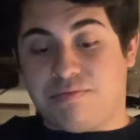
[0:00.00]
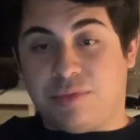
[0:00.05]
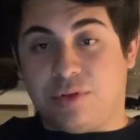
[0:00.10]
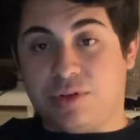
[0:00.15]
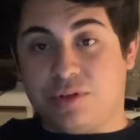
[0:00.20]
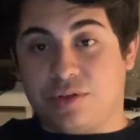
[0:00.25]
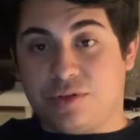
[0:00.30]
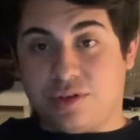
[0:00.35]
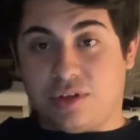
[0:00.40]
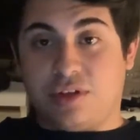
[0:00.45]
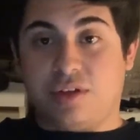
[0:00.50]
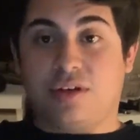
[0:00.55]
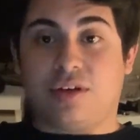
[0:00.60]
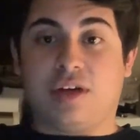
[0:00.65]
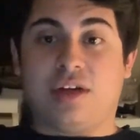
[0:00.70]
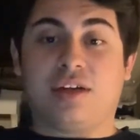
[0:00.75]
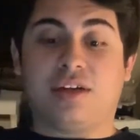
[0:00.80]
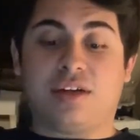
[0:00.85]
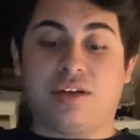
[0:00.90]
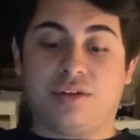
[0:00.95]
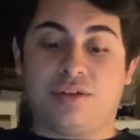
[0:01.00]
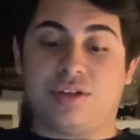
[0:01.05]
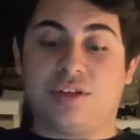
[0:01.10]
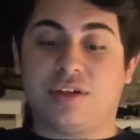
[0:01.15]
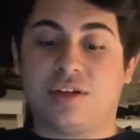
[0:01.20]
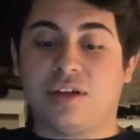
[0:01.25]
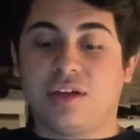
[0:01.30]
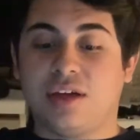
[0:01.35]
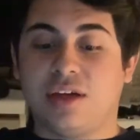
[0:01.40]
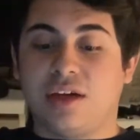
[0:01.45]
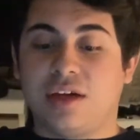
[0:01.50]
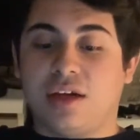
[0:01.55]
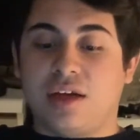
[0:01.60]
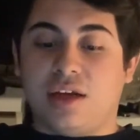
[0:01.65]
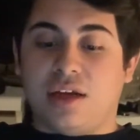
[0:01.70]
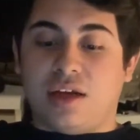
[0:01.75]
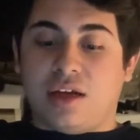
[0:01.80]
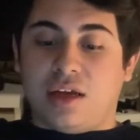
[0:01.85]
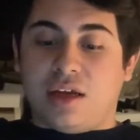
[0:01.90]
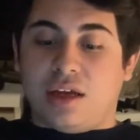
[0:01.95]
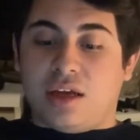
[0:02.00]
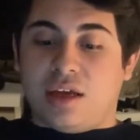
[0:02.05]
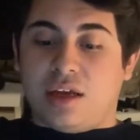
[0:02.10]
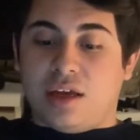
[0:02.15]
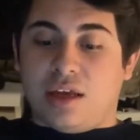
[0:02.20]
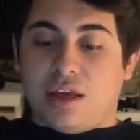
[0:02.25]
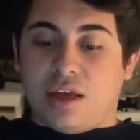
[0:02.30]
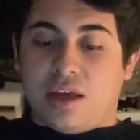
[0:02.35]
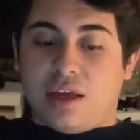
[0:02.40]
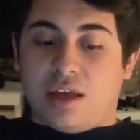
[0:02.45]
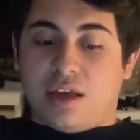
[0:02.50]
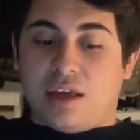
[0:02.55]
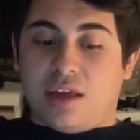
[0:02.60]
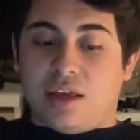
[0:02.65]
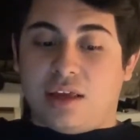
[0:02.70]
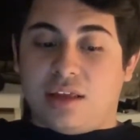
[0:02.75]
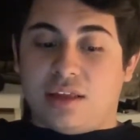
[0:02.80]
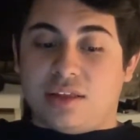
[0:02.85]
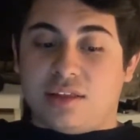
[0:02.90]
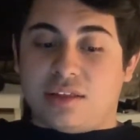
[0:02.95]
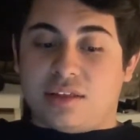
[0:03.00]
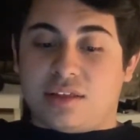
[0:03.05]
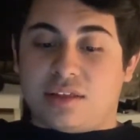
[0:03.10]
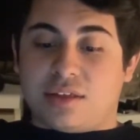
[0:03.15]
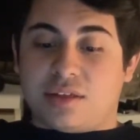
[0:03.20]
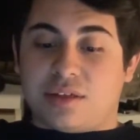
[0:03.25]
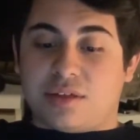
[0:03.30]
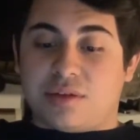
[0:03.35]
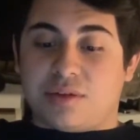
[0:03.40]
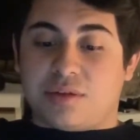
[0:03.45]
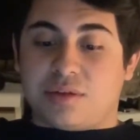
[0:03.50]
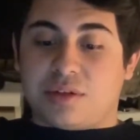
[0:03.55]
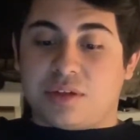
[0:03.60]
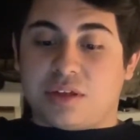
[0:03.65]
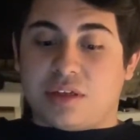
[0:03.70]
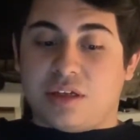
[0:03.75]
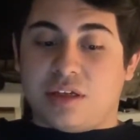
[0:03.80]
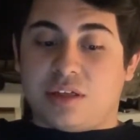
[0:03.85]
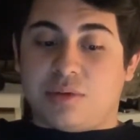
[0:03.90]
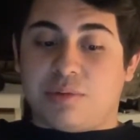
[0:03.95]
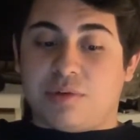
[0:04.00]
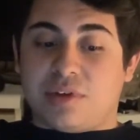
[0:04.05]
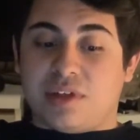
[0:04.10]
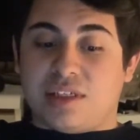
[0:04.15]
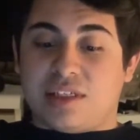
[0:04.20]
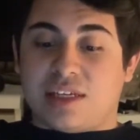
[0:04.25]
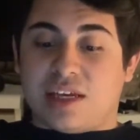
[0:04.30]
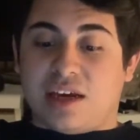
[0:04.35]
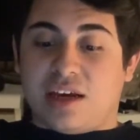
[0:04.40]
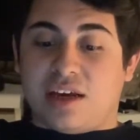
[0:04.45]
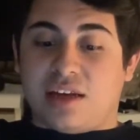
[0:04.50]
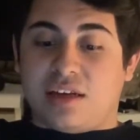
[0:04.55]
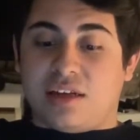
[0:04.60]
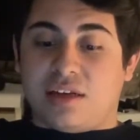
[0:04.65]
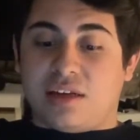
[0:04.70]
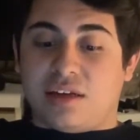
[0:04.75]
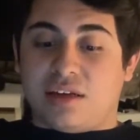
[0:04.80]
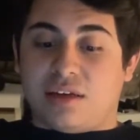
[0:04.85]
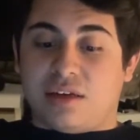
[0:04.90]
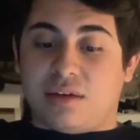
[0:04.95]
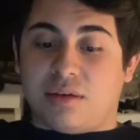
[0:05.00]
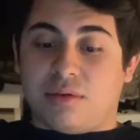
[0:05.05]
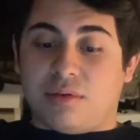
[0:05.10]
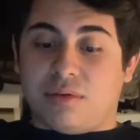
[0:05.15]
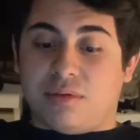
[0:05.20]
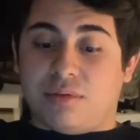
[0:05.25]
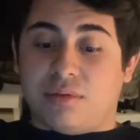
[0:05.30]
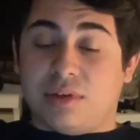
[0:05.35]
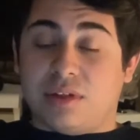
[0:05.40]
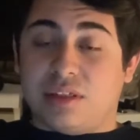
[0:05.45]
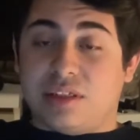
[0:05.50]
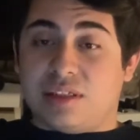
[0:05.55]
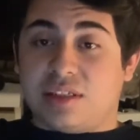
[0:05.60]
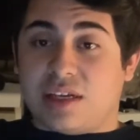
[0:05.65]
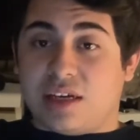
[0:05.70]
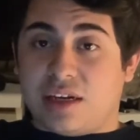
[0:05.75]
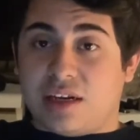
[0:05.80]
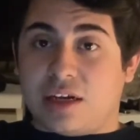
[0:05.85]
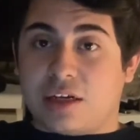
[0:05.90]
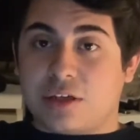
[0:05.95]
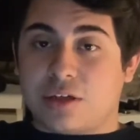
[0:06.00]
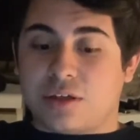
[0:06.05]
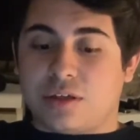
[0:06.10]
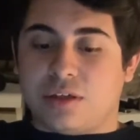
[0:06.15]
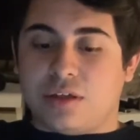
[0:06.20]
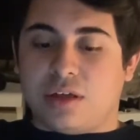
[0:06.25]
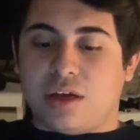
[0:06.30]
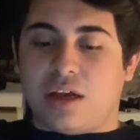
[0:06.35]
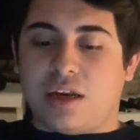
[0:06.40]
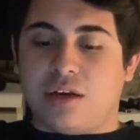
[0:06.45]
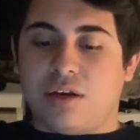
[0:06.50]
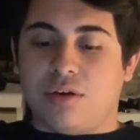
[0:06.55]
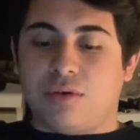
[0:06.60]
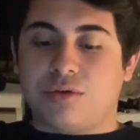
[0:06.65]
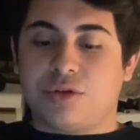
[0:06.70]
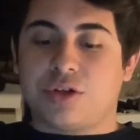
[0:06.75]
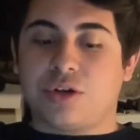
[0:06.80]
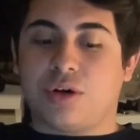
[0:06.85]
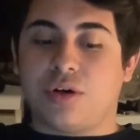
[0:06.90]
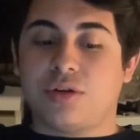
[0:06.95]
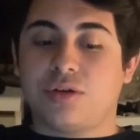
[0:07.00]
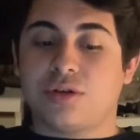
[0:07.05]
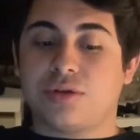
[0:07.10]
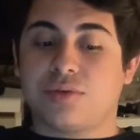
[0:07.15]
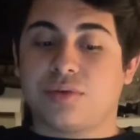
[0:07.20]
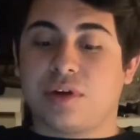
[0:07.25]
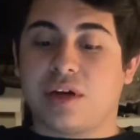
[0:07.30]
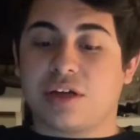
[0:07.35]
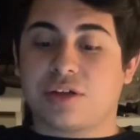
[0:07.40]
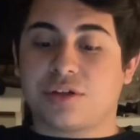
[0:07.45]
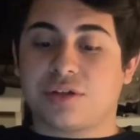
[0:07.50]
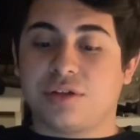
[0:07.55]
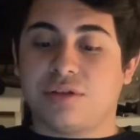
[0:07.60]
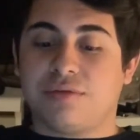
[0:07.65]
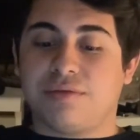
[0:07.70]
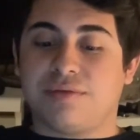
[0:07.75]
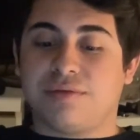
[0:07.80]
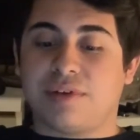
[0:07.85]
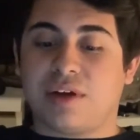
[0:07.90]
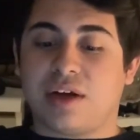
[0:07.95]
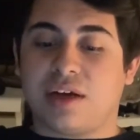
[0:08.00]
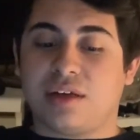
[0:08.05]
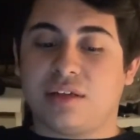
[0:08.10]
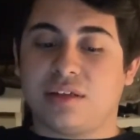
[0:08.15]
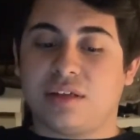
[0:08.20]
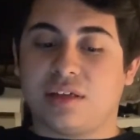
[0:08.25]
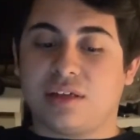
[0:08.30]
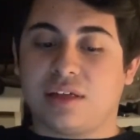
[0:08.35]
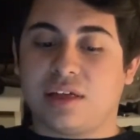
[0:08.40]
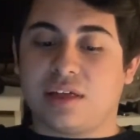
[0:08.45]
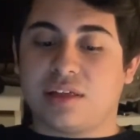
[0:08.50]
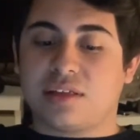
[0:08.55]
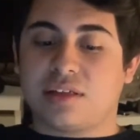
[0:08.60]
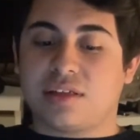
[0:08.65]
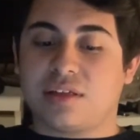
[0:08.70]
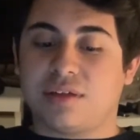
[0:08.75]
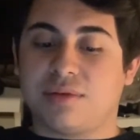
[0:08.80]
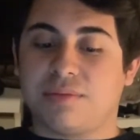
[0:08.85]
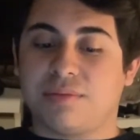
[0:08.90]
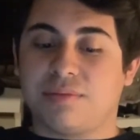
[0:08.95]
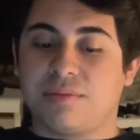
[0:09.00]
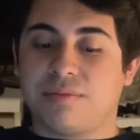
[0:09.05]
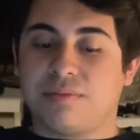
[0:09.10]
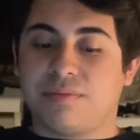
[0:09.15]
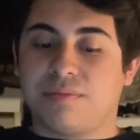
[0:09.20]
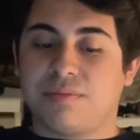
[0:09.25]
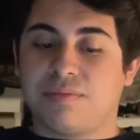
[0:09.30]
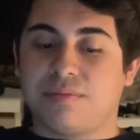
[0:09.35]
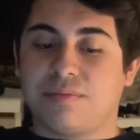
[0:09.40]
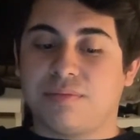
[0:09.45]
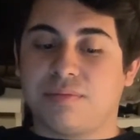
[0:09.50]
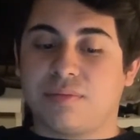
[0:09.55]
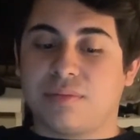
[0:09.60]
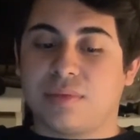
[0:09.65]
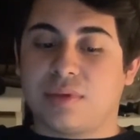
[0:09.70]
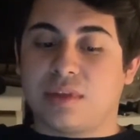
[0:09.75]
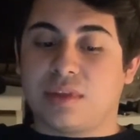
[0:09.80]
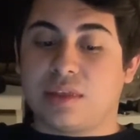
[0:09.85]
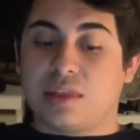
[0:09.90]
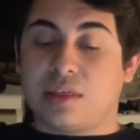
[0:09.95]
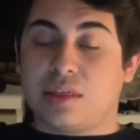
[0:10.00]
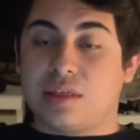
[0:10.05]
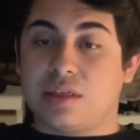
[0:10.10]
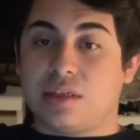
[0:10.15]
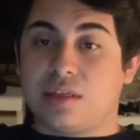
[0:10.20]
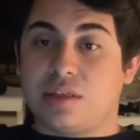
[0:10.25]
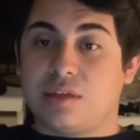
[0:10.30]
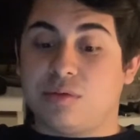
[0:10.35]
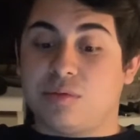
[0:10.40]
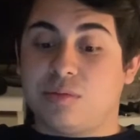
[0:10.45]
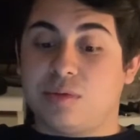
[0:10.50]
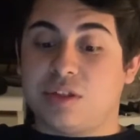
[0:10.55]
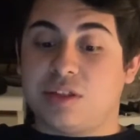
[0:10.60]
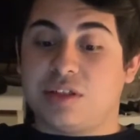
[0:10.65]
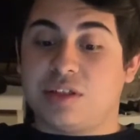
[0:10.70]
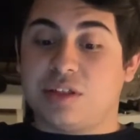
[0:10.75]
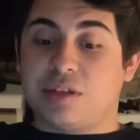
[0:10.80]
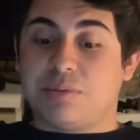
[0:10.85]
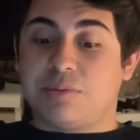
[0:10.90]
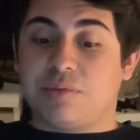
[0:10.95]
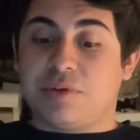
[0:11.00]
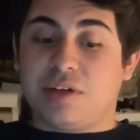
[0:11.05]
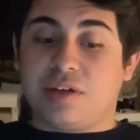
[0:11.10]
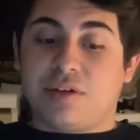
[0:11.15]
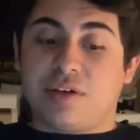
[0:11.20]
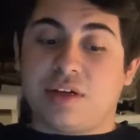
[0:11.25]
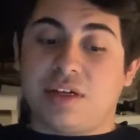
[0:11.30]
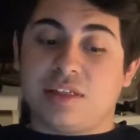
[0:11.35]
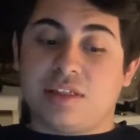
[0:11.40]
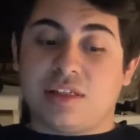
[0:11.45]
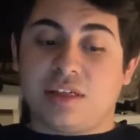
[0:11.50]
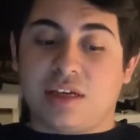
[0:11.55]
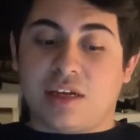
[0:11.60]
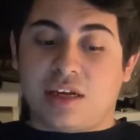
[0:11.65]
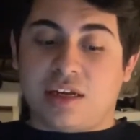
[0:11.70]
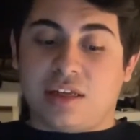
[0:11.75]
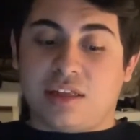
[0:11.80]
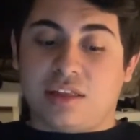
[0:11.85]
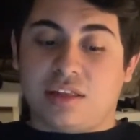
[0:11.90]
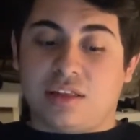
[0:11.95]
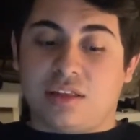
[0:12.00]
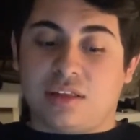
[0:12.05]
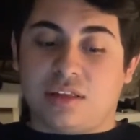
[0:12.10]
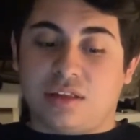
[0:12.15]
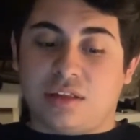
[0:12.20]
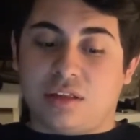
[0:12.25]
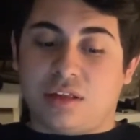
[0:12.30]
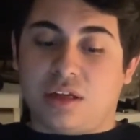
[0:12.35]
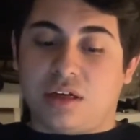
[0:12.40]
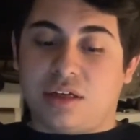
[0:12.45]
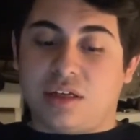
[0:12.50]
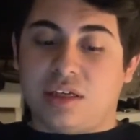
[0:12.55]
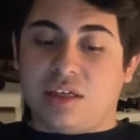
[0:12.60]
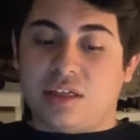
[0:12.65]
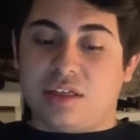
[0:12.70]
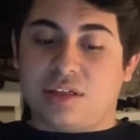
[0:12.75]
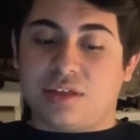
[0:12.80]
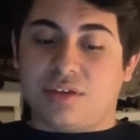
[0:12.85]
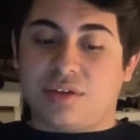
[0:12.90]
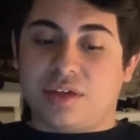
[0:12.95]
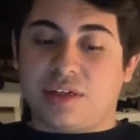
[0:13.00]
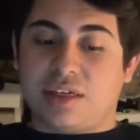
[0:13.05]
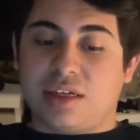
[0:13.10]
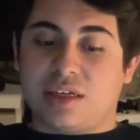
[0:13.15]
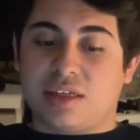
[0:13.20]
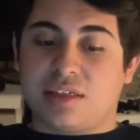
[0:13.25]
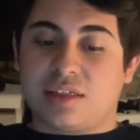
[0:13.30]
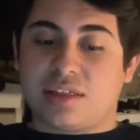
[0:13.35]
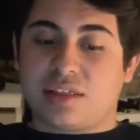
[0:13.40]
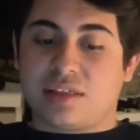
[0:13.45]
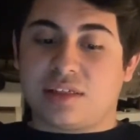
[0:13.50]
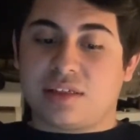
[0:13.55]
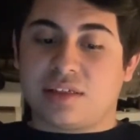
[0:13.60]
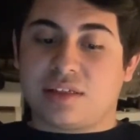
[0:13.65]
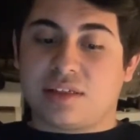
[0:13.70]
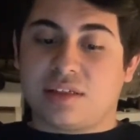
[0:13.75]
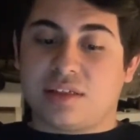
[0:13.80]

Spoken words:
pulls the trigger and kills her. And it's pretty sad, really sad actually, and no charges were actually filed against him, which is pretty crazy and lucky. So I guess